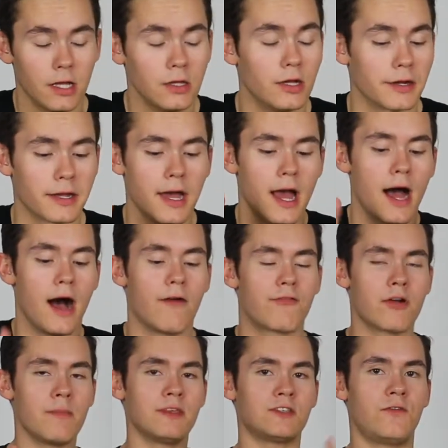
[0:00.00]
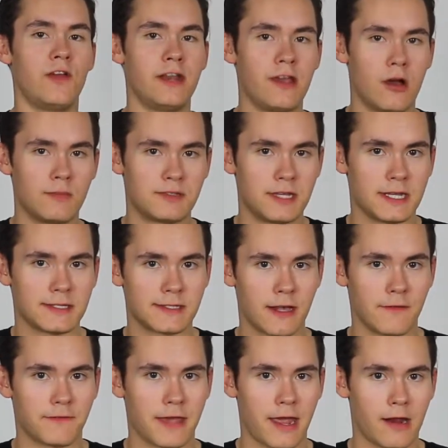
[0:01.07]
Look, from this video I'm seeing
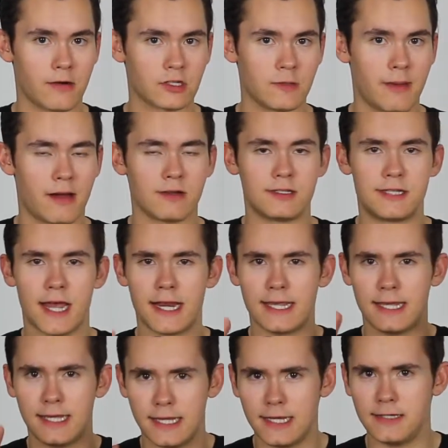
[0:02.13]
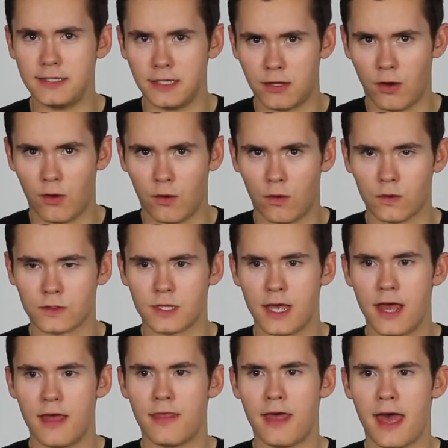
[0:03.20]
self-care is about setting easy goals
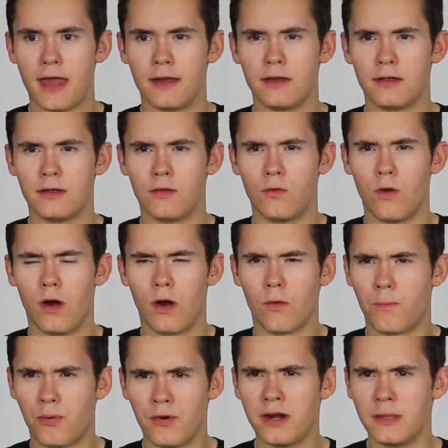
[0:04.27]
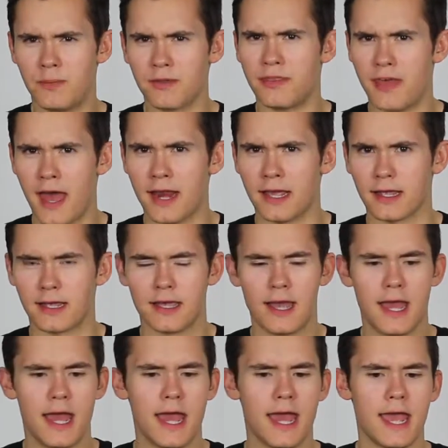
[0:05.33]
that are pretty pathetic
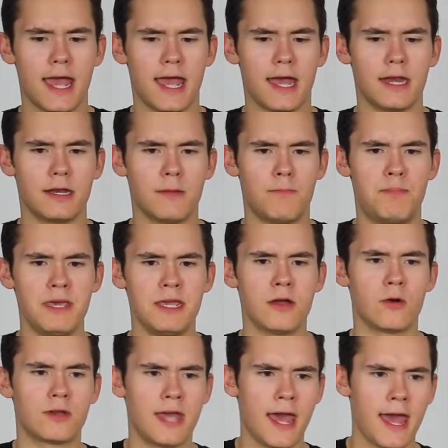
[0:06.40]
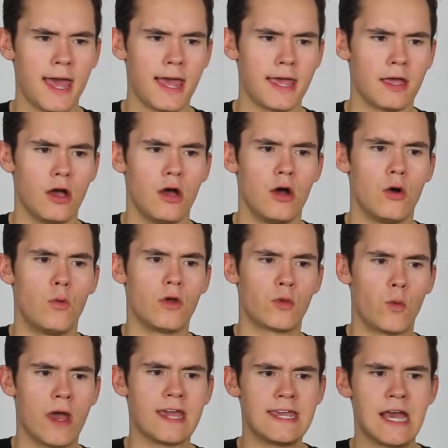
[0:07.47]
and being okay with
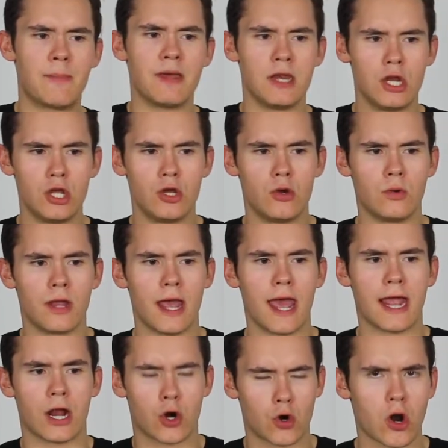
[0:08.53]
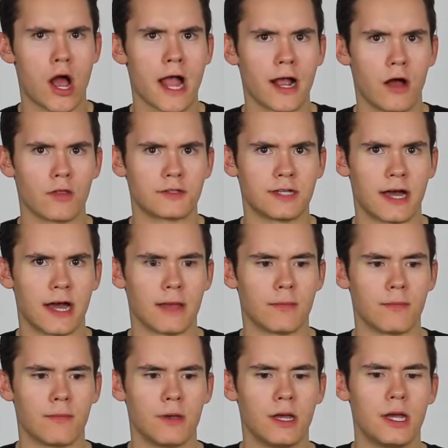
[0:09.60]
waking up at noon and crying all the time.